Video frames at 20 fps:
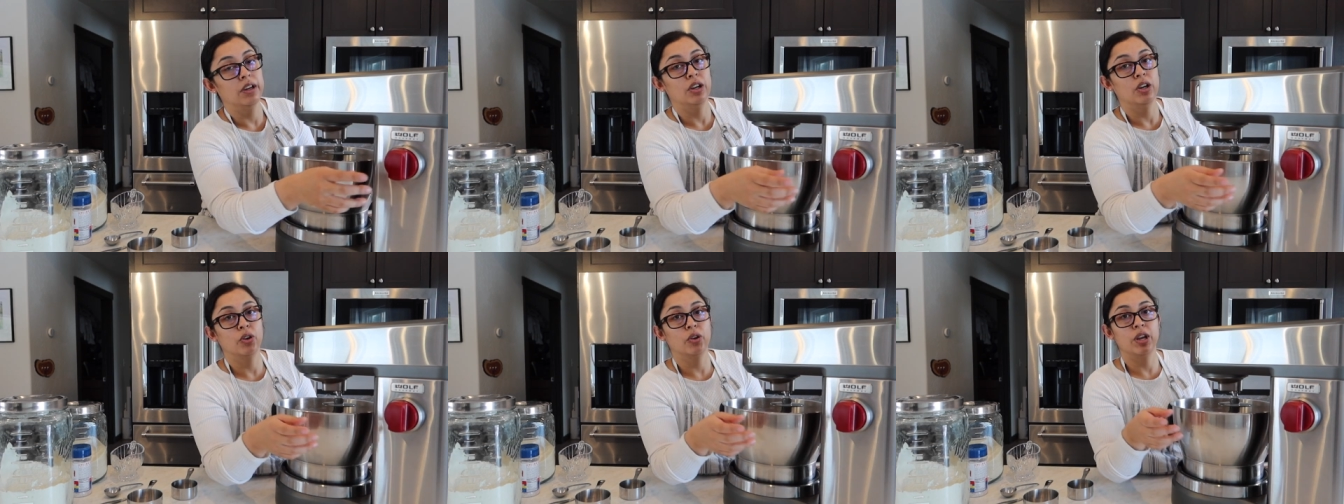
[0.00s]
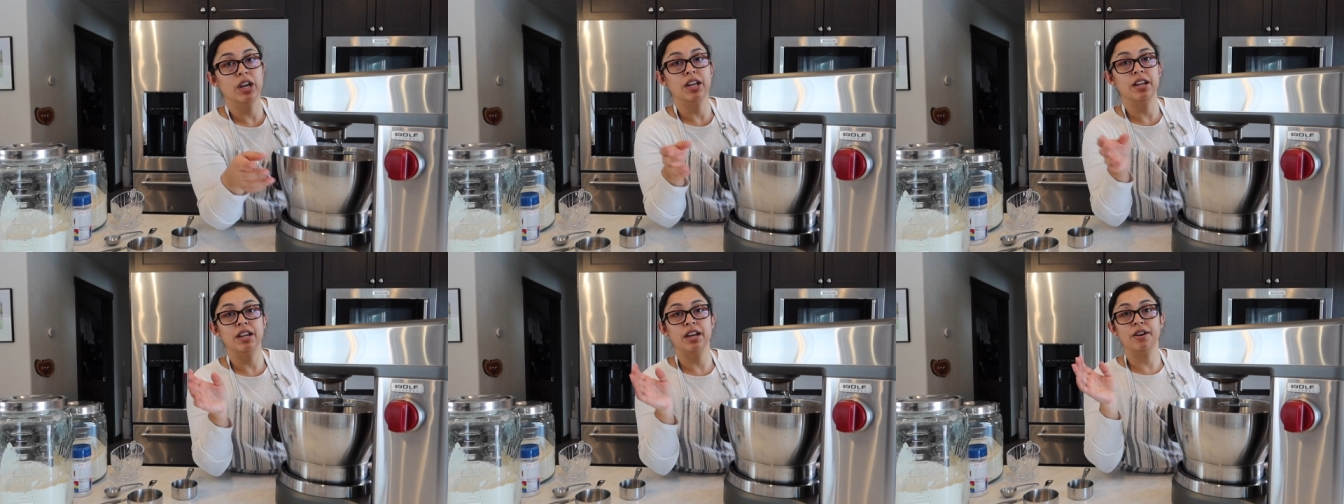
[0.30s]

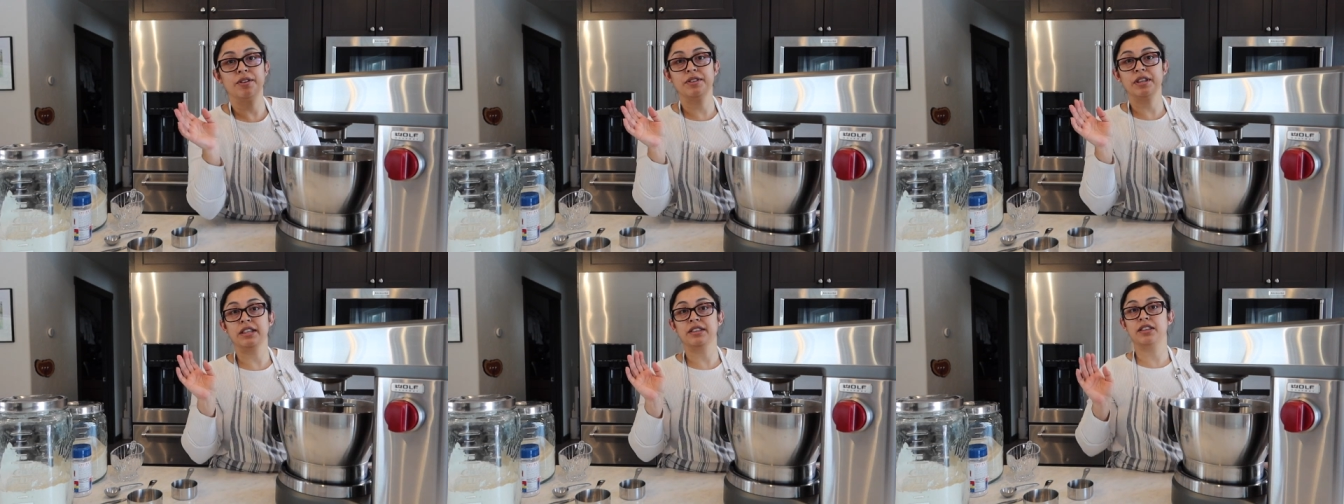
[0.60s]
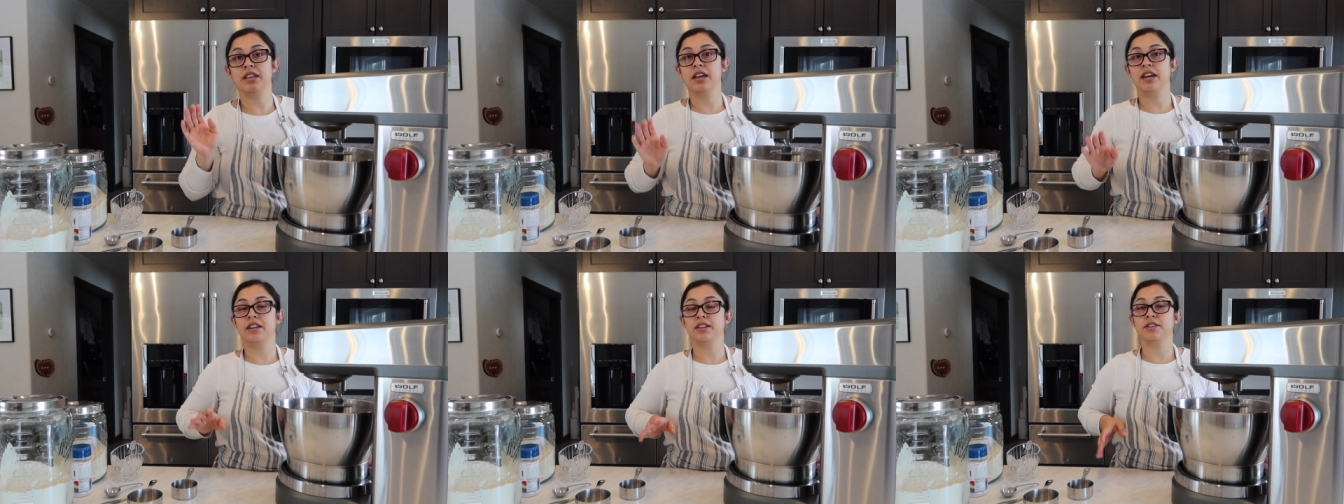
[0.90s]
Okay, now that
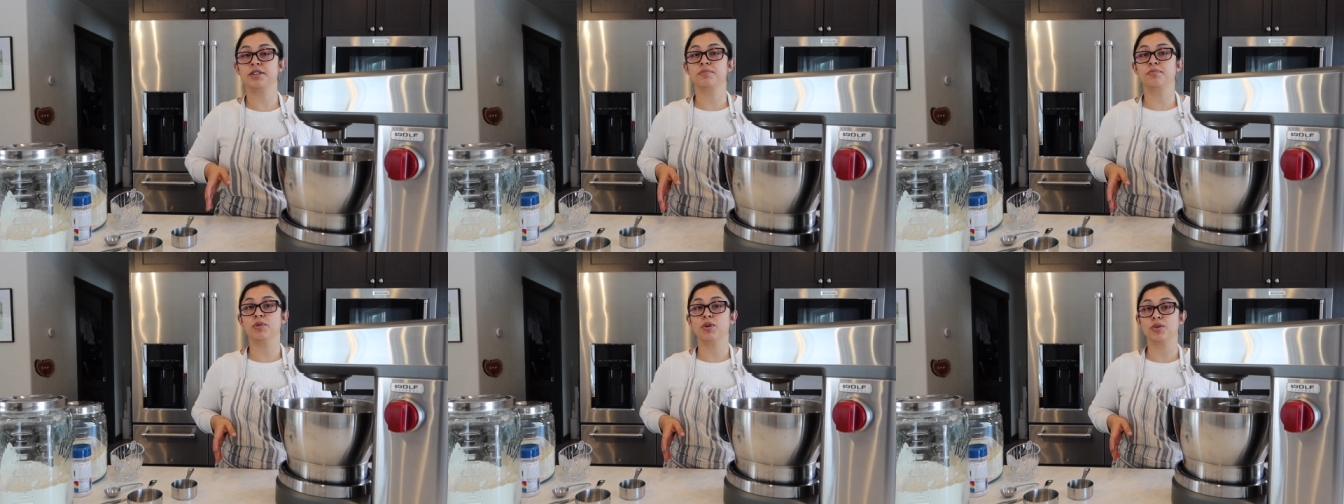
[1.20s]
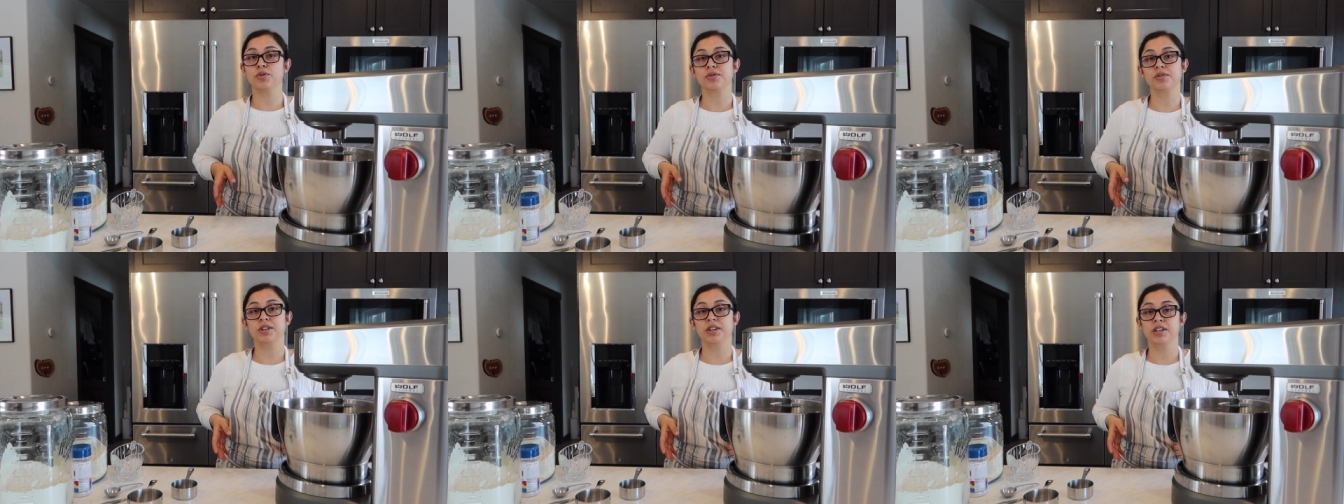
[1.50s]
that is
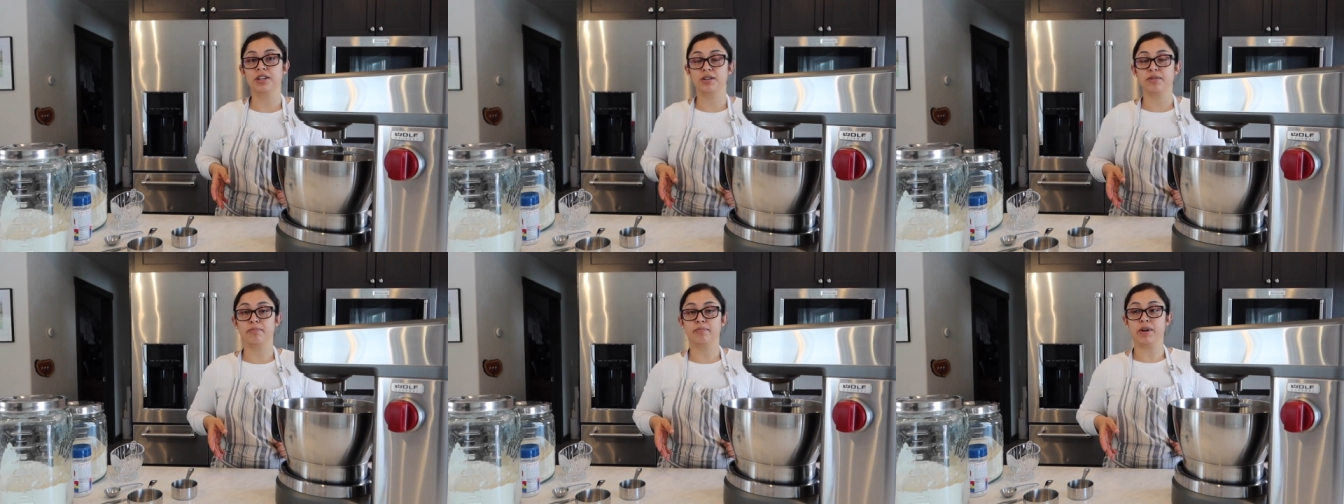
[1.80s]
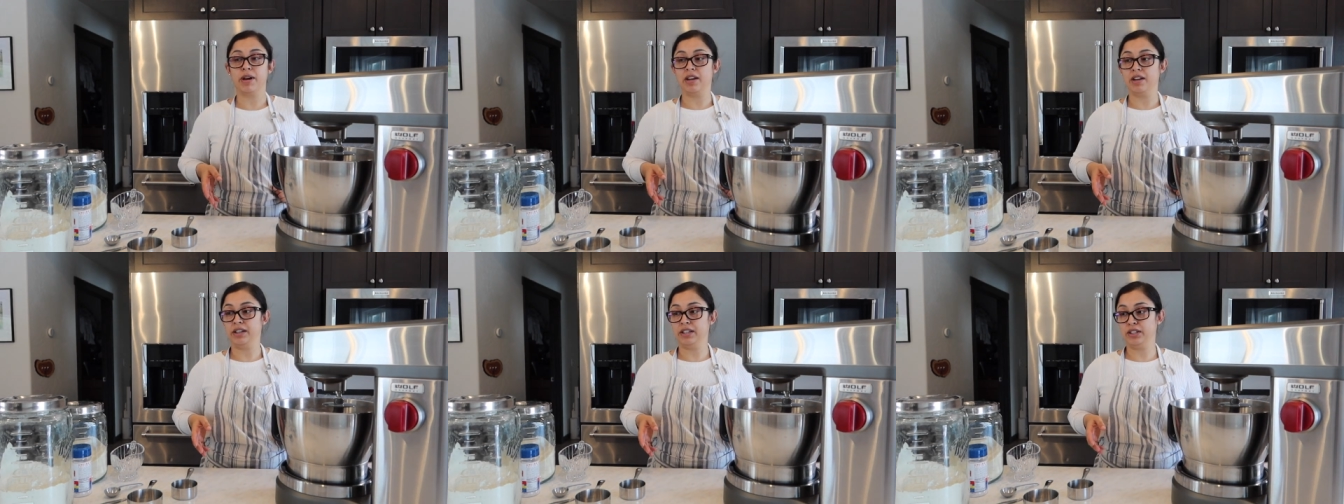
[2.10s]
mostly
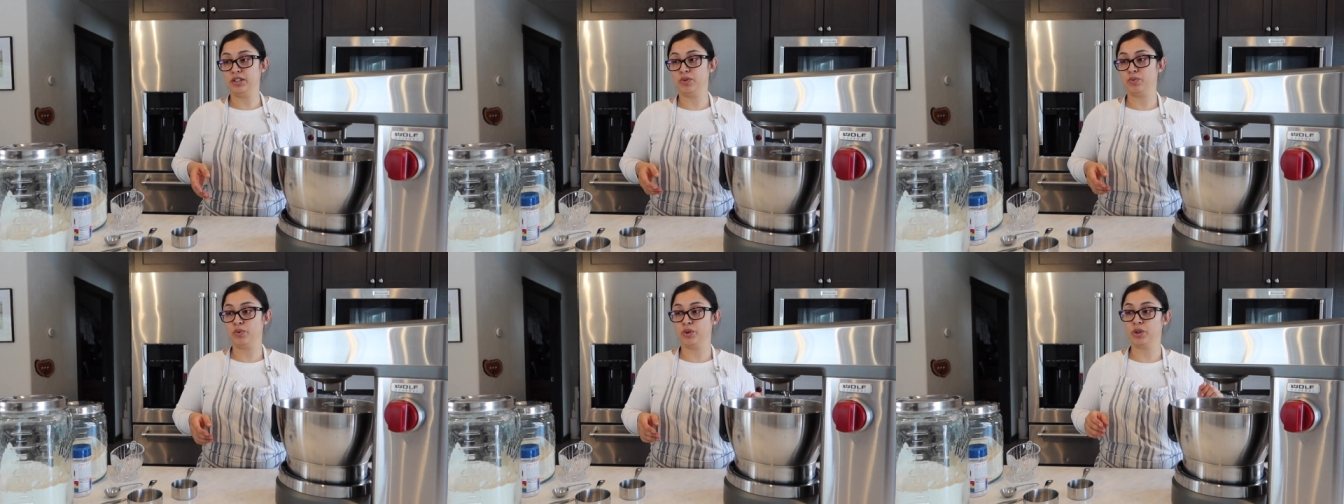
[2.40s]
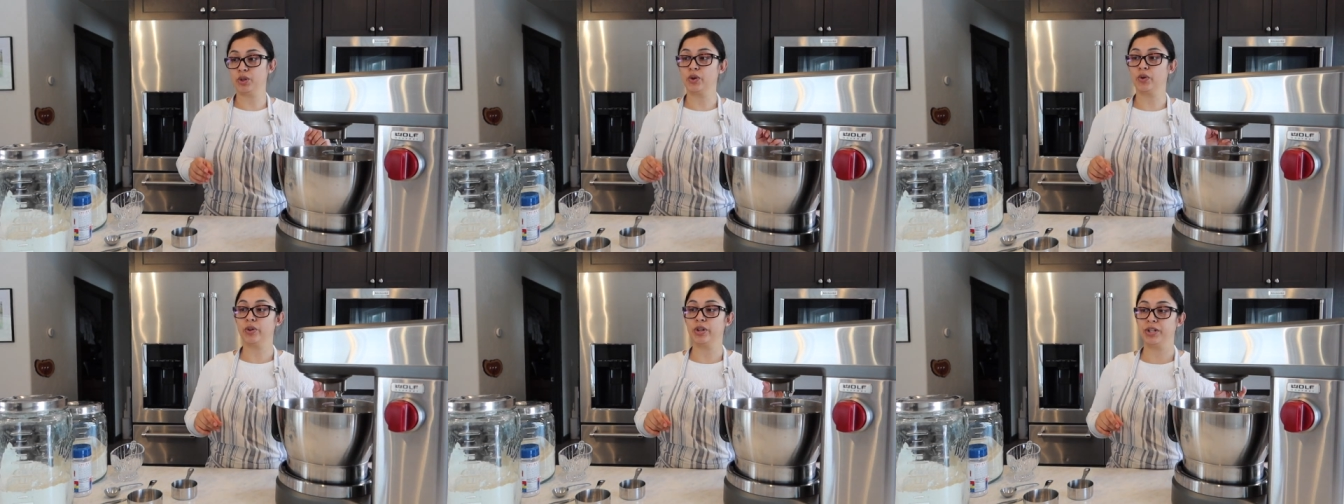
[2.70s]
combined,
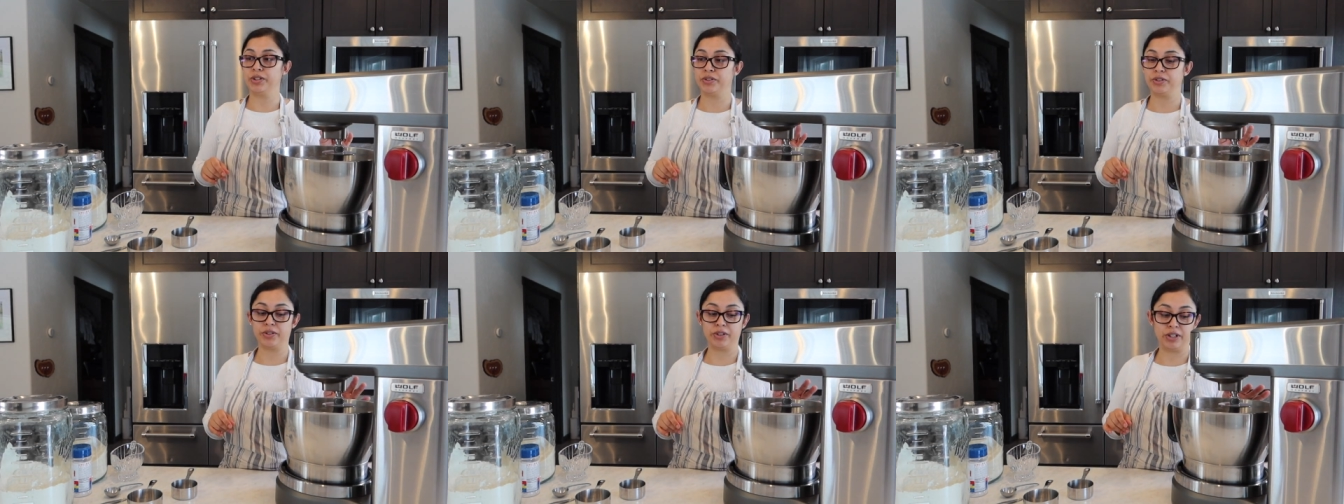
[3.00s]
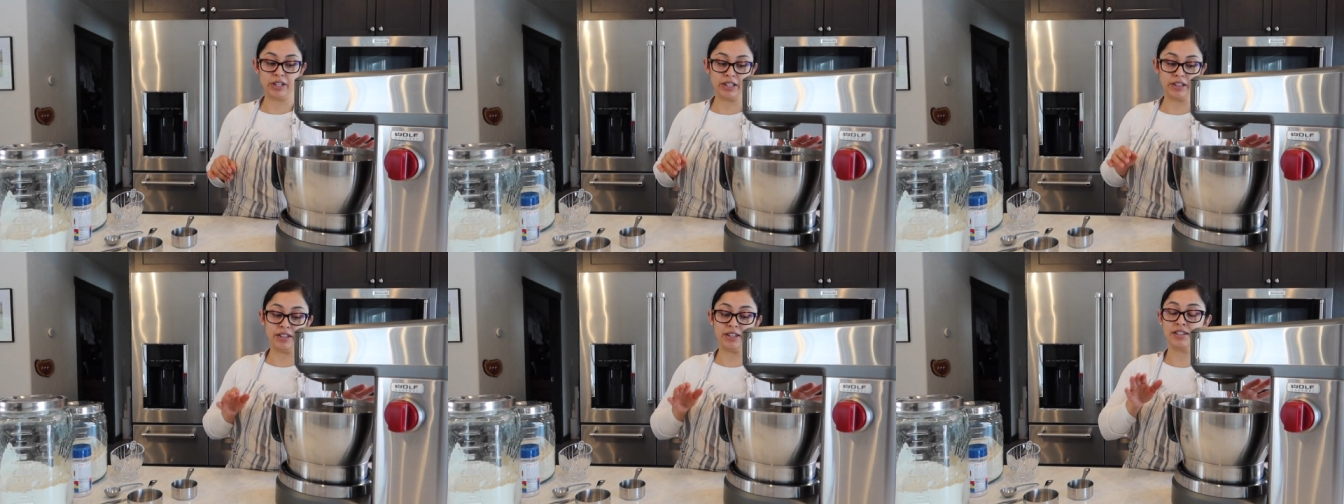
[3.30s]
we're going to
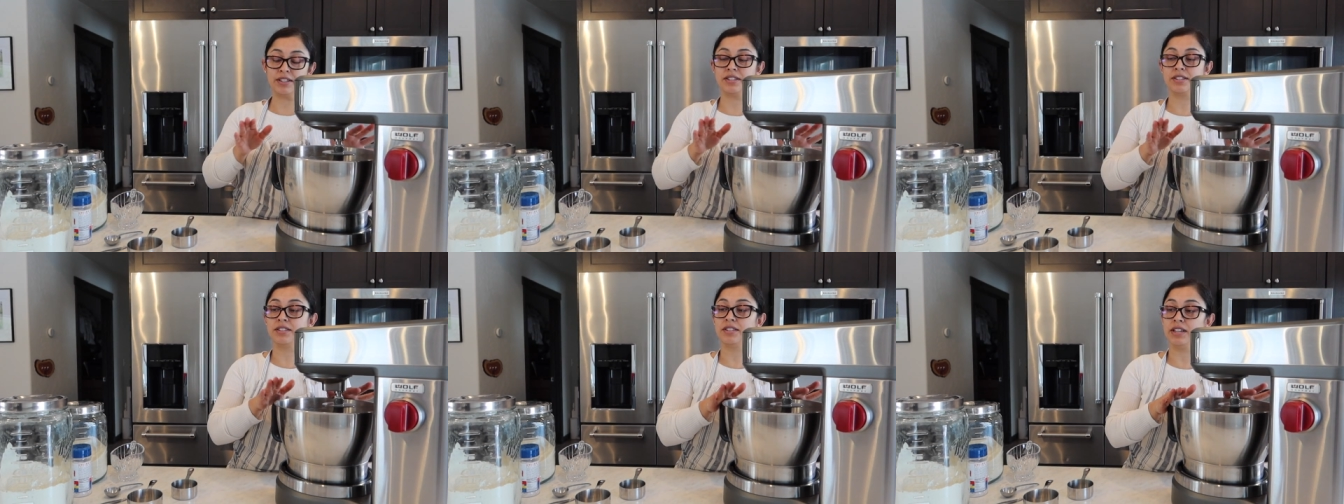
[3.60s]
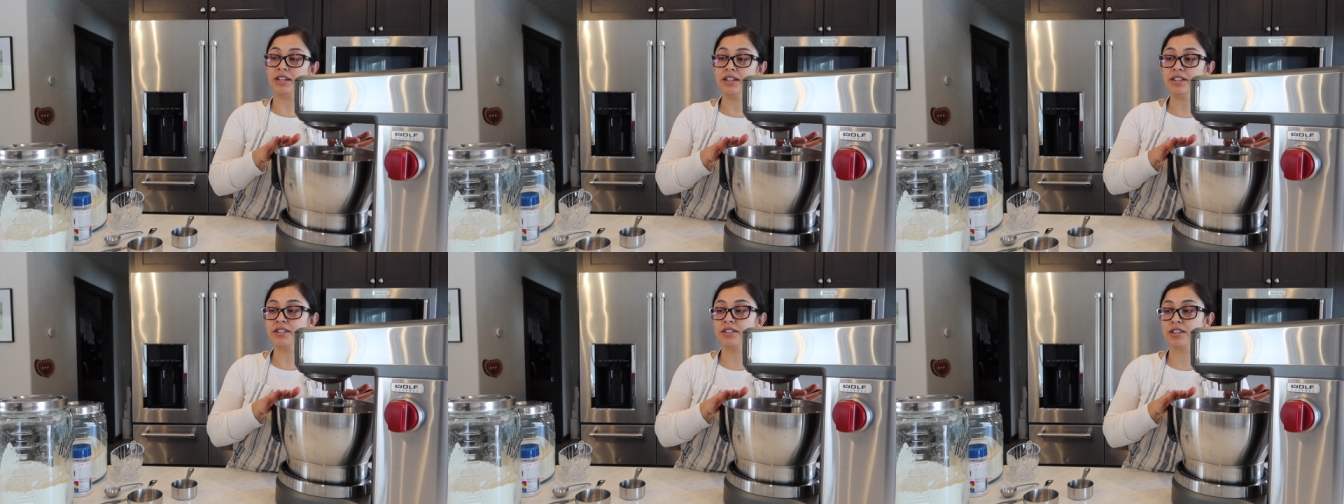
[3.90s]
let this
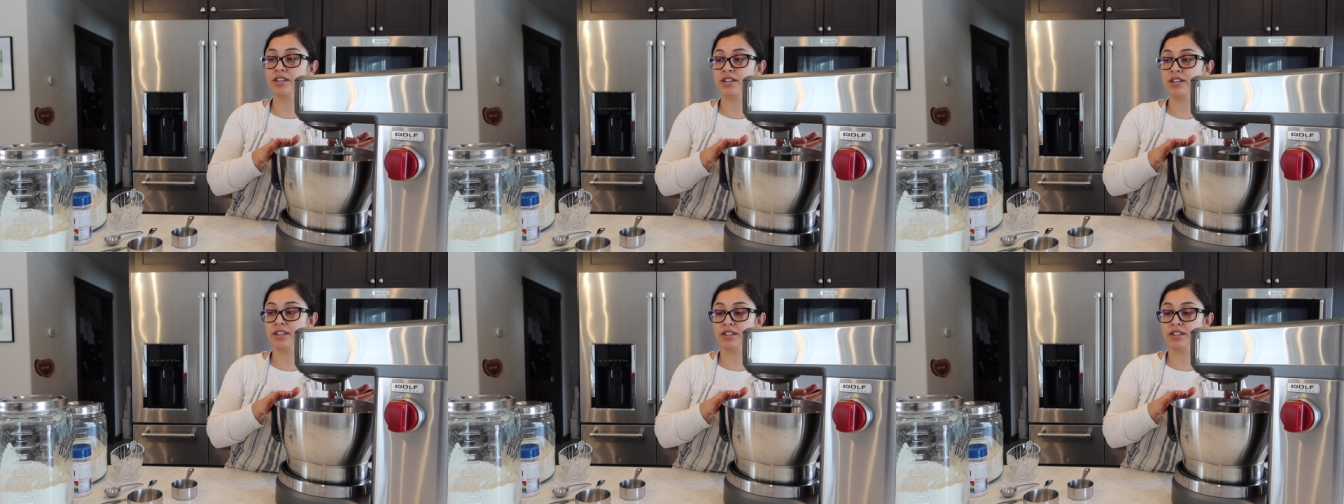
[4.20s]
sit